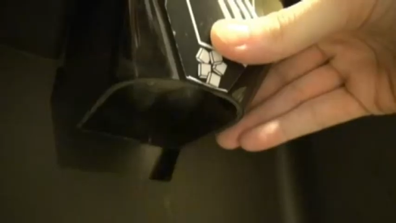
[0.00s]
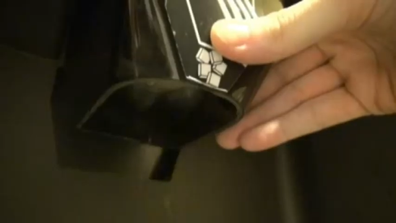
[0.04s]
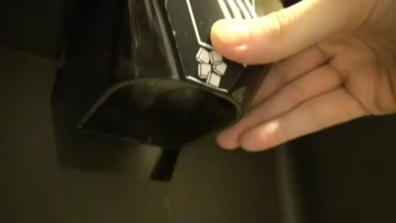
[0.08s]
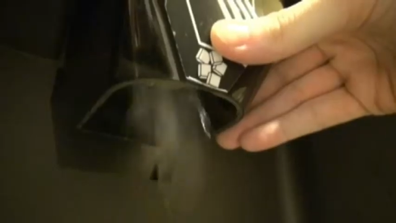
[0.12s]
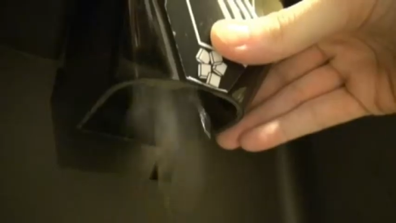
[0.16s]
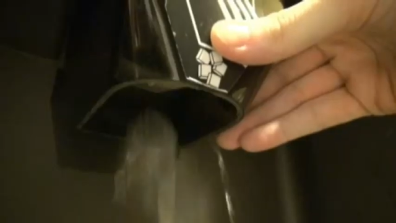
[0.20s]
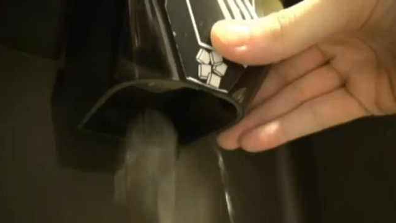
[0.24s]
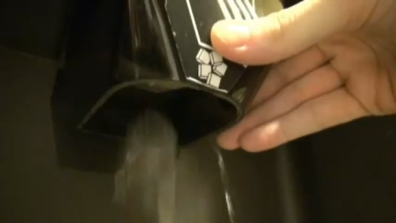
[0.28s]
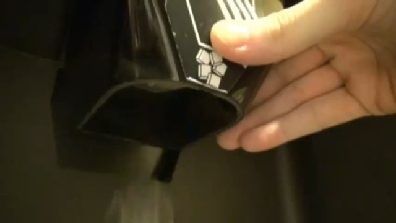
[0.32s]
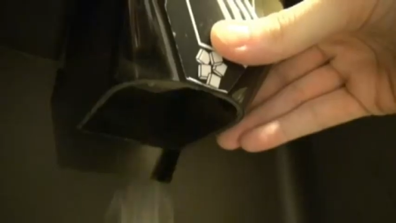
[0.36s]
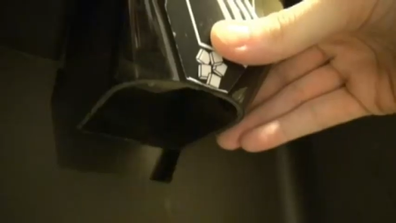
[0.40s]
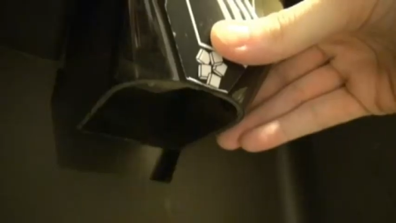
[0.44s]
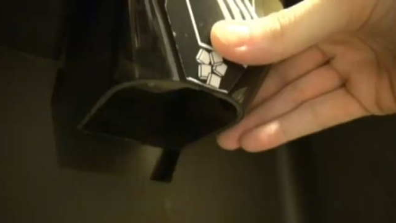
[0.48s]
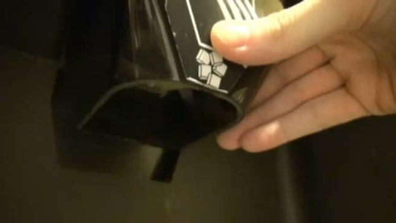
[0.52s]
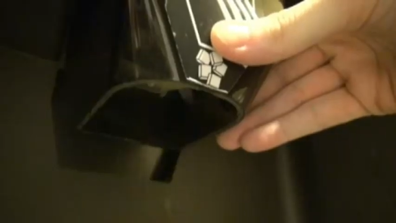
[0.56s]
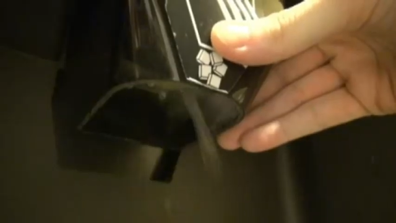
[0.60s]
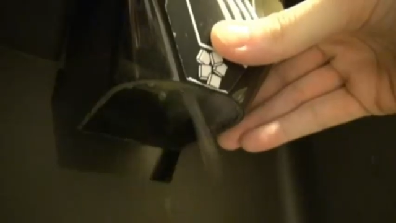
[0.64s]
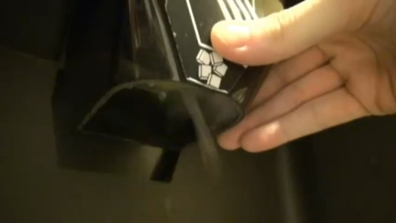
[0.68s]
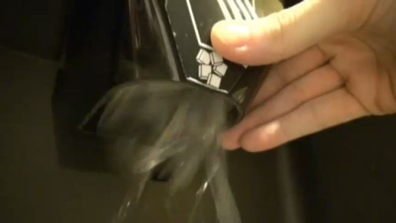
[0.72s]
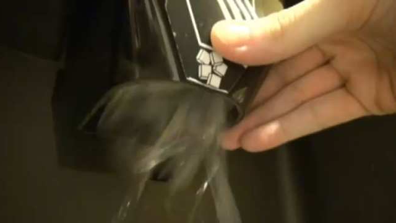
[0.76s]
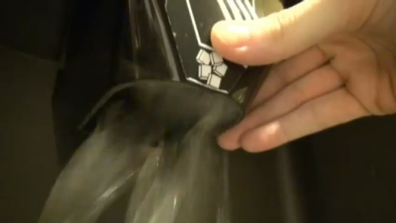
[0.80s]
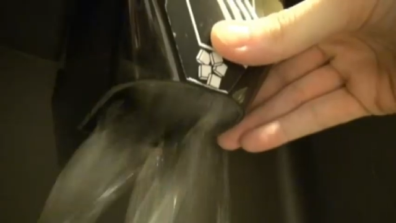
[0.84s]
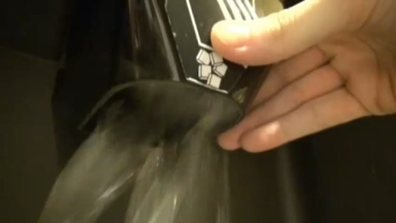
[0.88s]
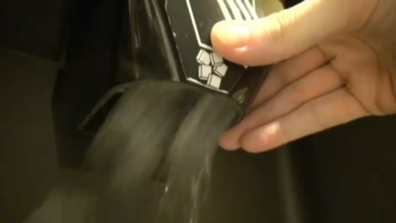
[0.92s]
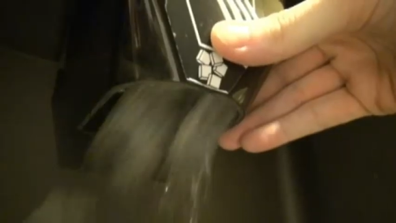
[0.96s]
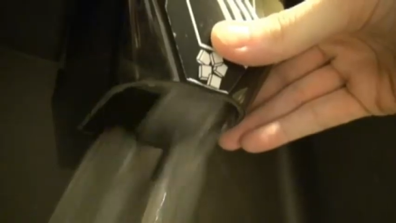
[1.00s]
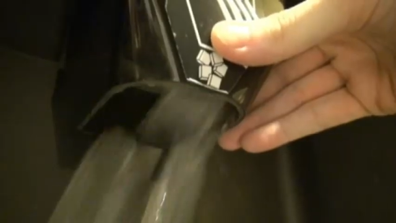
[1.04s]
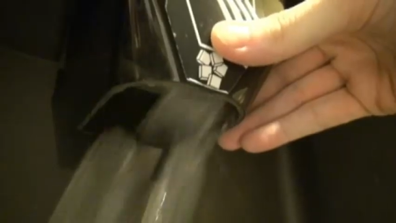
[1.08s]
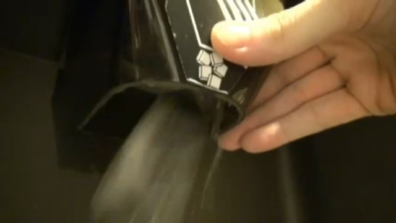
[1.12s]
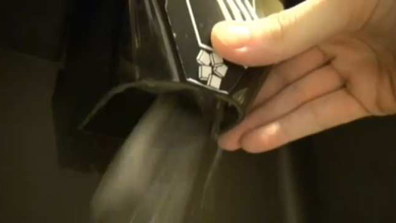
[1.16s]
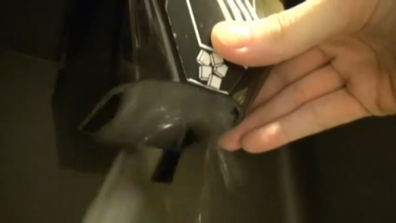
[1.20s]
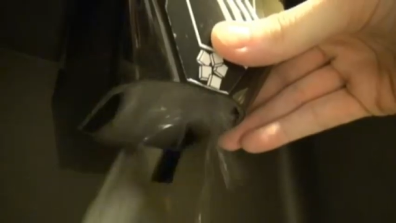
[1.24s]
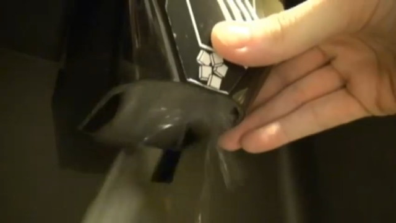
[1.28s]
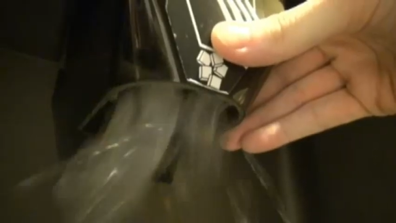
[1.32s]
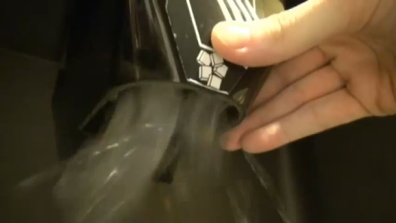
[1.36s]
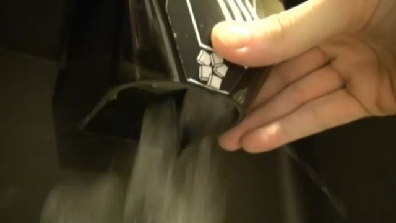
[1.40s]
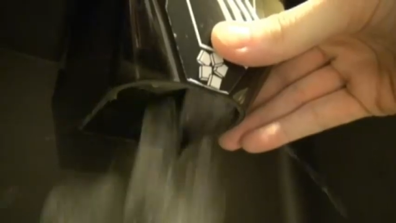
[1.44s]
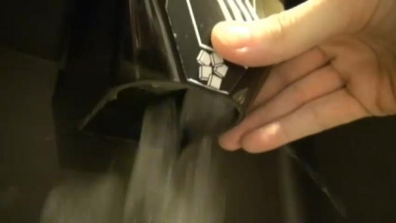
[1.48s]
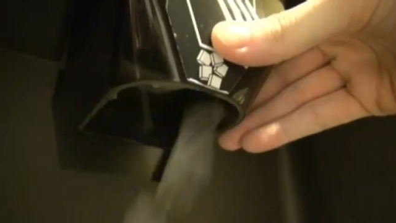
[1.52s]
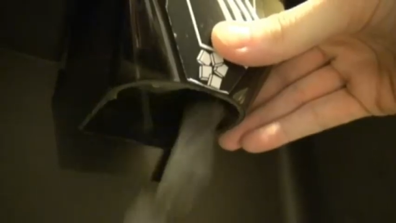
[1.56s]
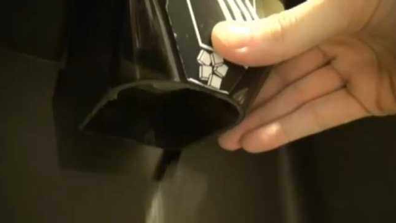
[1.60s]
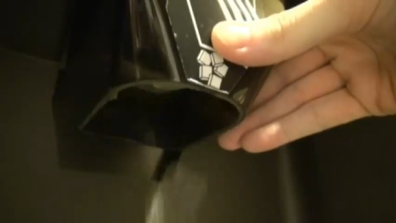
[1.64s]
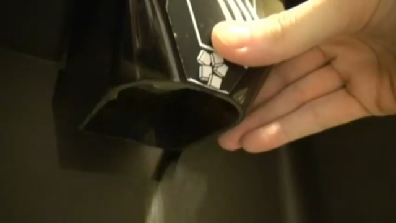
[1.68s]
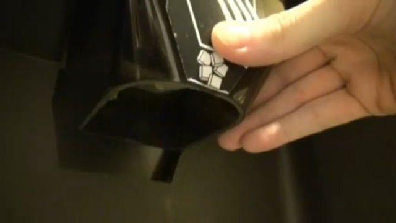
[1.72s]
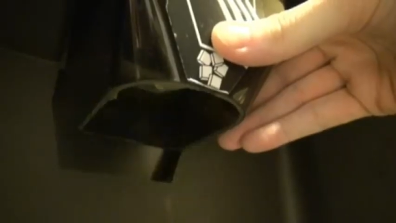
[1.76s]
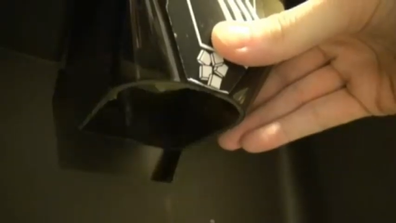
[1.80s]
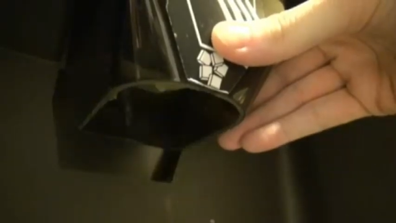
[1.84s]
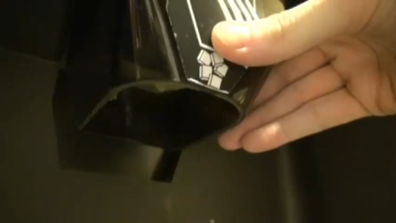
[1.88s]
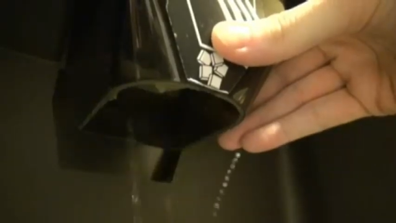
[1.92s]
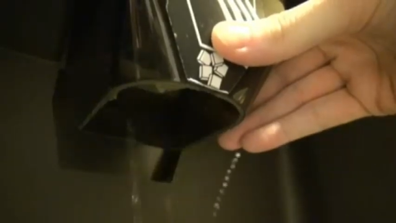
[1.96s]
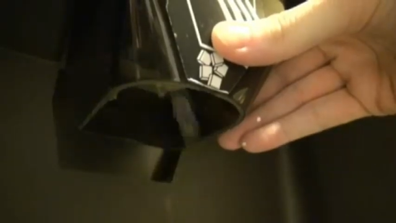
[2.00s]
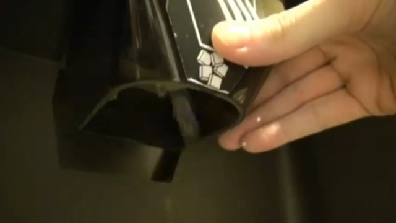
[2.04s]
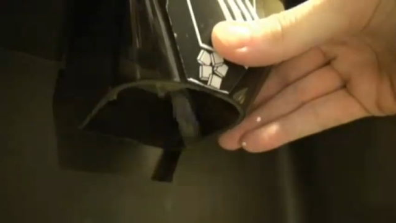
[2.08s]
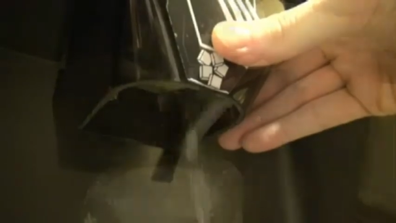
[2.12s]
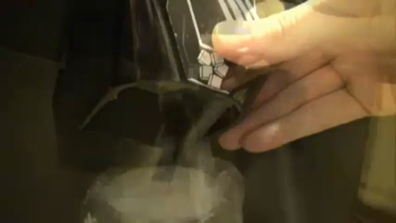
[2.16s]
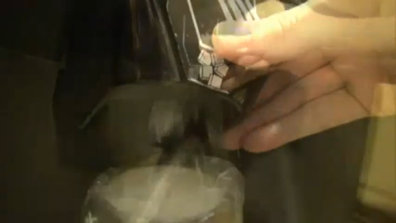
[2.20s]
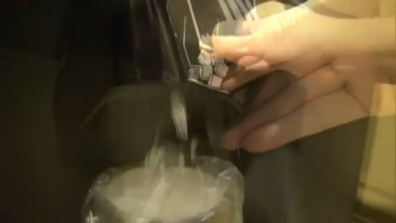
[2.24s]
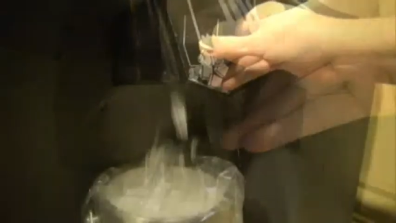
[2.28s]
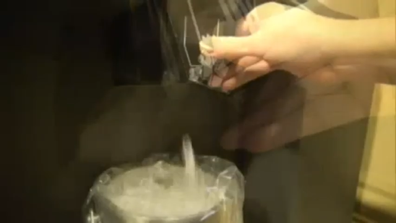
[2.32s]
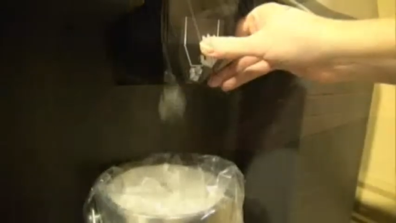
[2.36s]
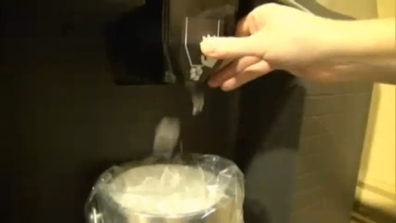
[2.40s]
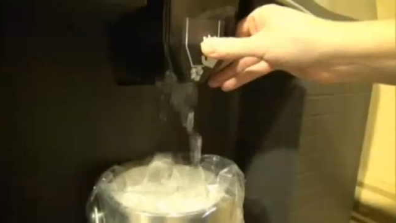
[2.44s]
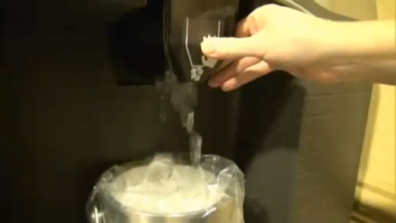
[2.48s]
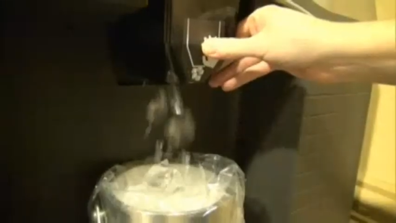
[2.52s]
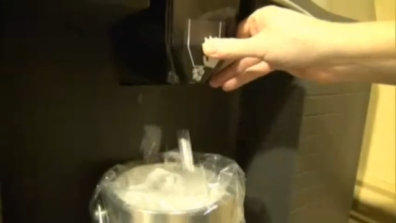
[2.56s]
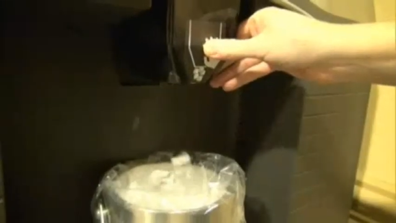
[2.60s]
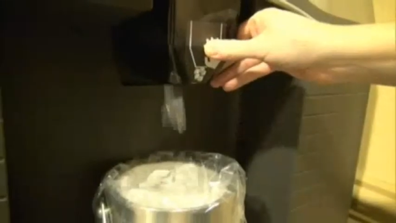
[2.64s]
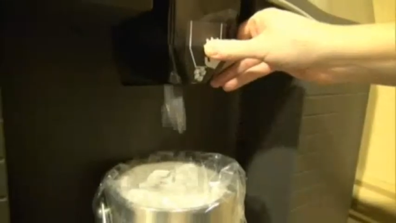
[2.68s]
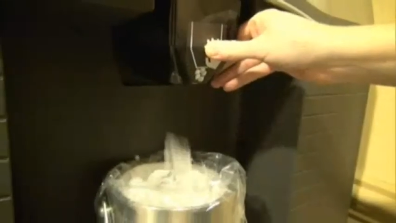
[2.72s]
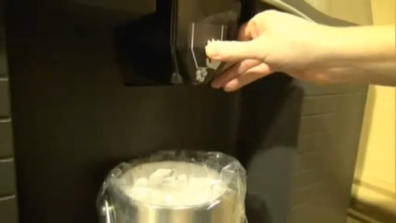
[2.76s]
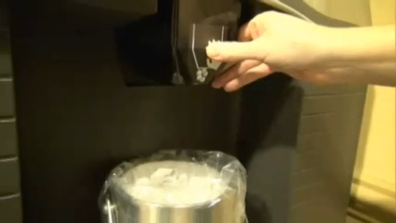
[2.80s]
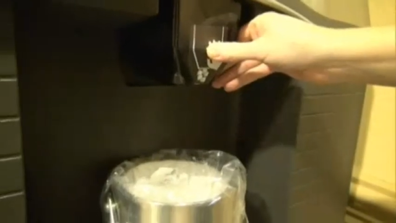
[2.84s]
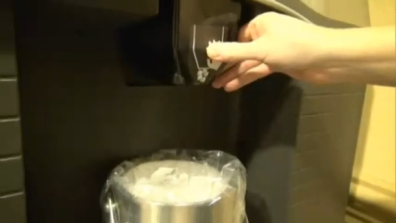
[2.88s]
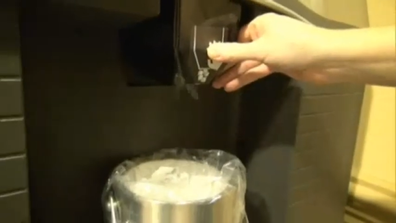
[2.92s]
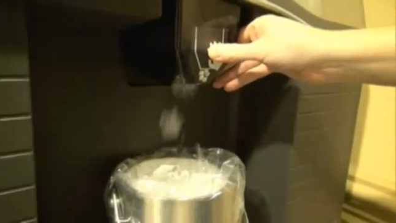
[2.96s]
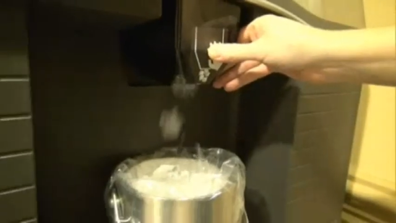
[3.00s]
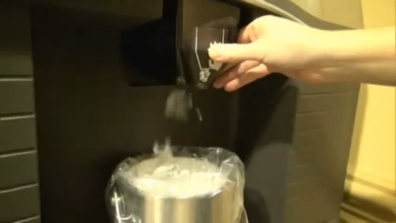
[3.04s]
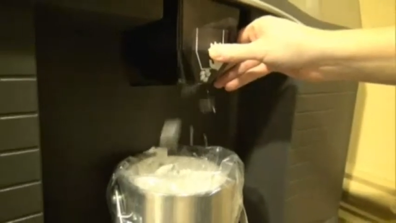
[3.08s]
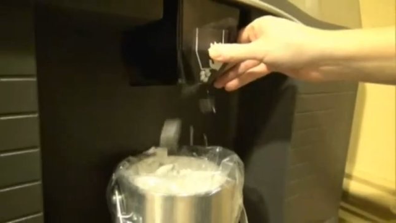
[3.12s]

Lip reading: No face is visible, so there are no lips to read.